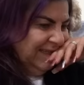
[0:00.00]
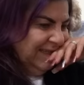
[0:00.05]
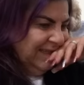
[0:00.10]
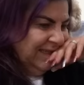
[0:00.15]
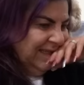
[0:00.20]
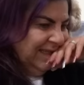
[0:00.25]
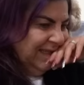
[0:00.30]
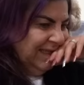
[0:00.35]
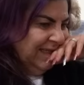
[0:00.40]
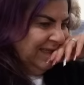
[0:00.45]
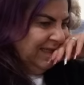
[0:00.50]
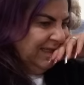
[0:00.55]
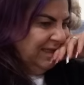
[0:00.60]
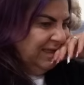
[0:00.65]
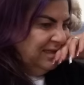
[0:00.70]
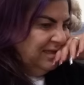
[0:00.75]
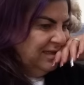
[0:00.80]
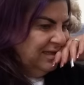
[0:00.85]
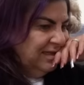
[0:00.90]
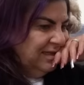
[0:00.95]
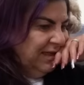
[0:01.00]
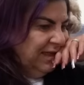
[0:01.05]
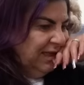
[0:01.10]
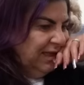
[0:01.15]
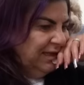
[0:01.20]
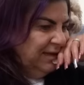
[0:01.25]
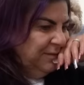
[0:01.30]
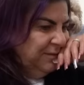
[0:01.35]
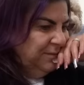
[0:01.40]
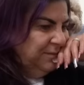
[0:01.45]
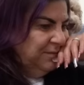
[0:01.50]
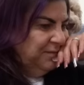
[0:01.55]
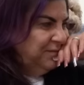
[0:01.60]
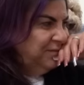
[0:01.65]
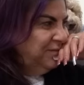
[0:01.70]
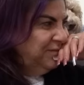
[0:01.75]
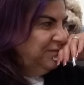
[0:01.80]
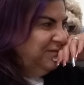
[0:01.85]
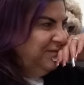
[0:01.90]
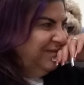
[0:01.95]

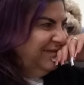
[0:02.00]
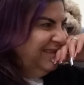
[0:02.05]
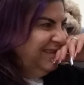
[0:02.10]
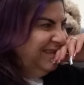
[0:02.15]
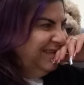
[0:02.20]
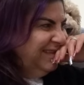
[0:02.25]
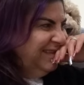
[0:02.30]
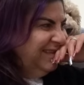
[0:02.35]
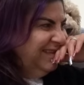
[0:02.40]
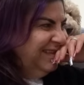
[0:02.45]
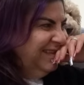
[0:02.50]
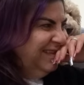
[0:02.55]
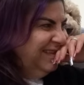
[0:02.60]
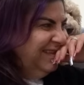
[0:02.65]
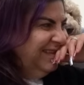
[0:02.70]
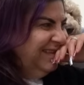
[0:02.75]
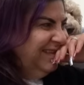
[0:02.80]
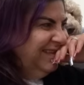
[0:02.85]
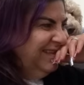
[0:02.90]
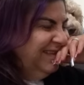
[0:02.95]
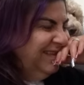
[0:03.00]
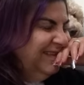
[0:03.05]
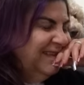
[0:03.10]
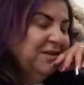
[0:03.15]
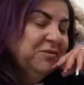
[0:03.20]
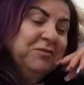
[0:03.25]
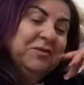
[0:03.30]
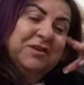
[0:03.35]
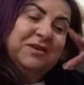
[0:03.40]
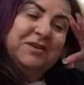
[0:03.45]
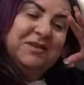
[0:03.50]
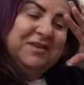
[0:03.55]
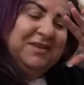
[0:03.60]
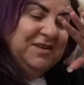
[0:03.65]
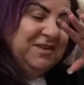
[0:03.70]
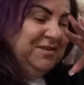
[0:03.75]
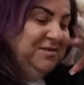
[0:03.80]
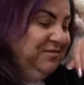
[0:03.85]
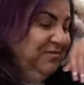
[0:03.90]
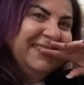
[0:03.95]

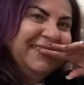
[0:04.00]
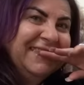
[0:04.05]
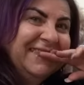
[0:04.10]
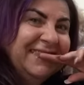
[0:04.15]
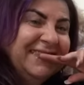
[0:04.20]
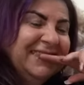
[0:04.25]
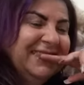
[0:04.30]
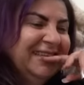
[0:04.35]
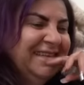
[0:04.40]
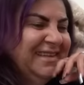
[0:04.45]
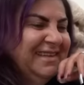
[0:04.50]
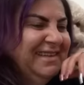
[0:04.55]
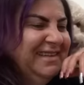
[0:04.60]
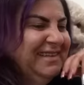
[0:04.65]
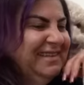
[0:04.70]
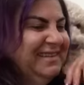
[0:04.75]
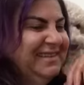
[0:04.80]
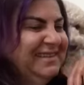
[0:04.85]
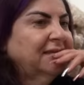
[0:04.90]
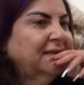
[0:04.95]
This person isn't speaking.